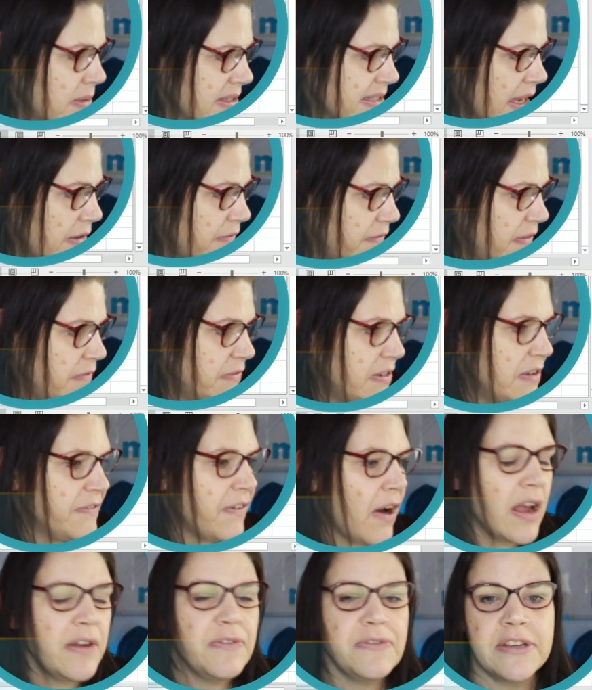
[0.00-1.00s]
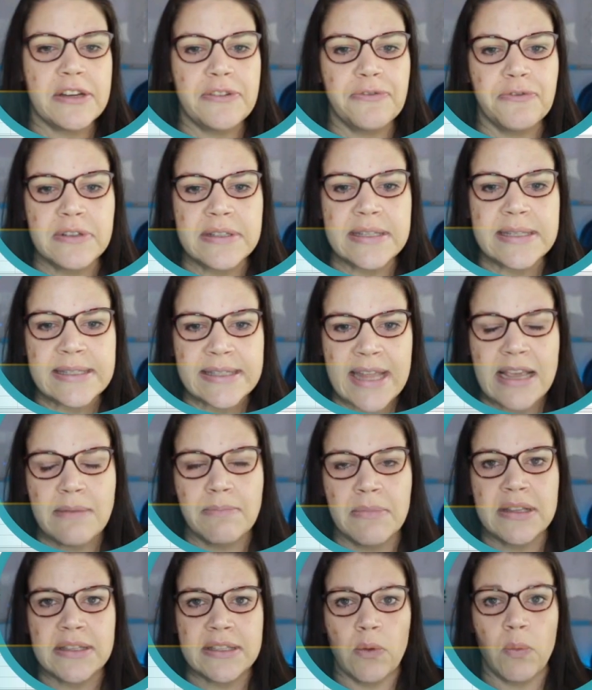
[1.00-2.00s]
was it 55 different
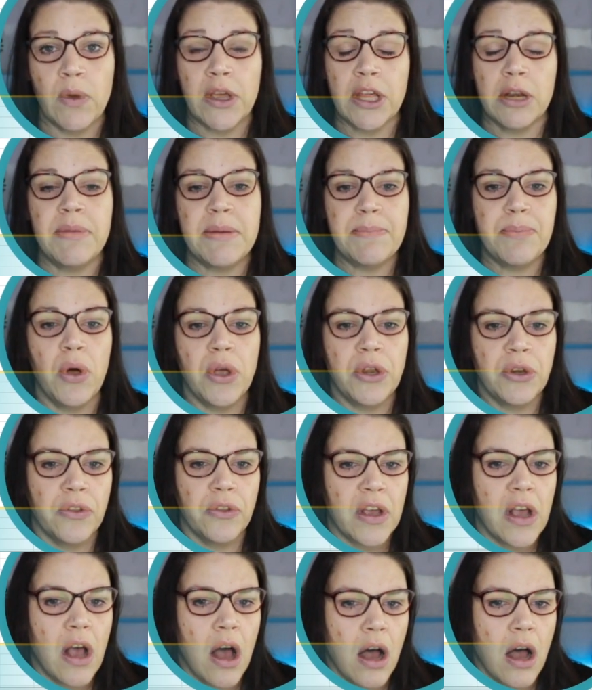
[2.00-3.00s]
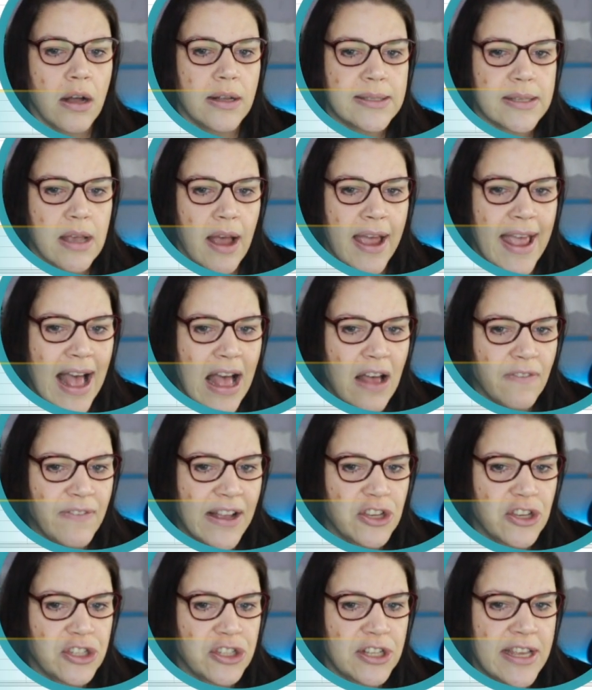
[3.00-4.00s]
statements that we're going to be putting on the cards, I have
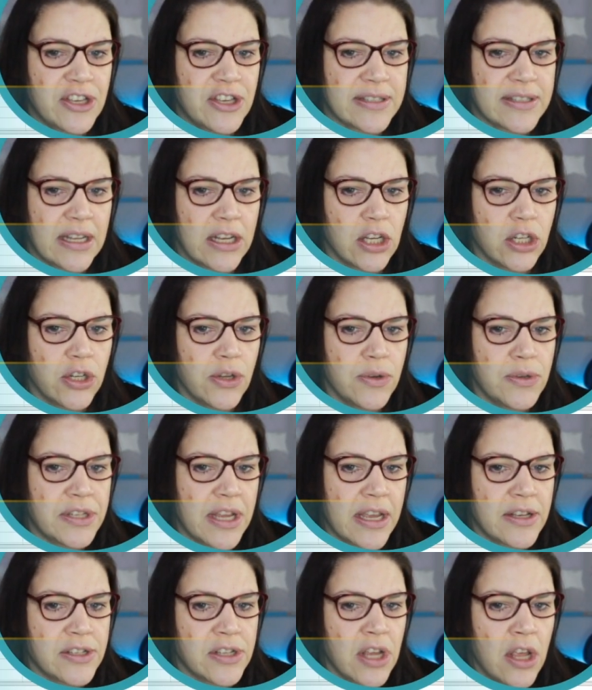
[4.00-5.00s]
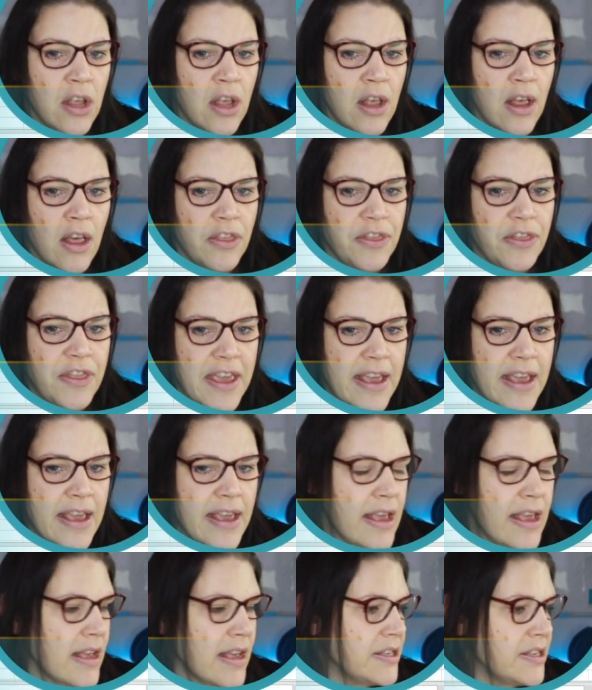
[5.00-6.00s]
actually just included
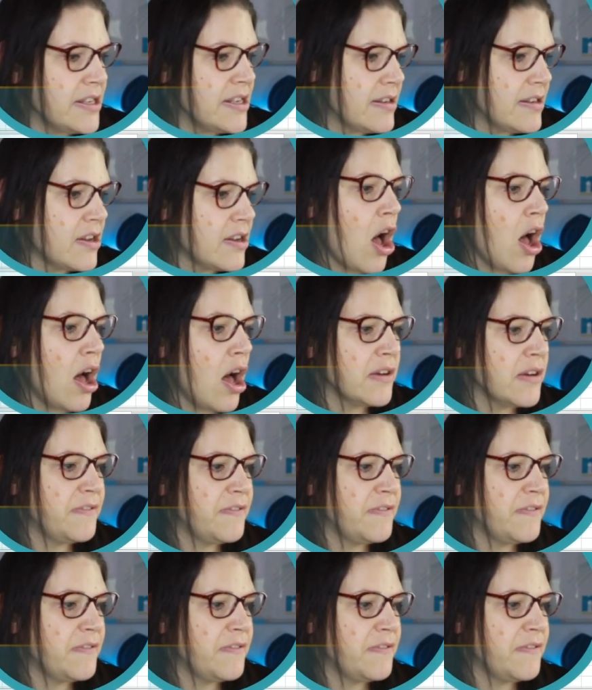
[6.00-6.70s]
the card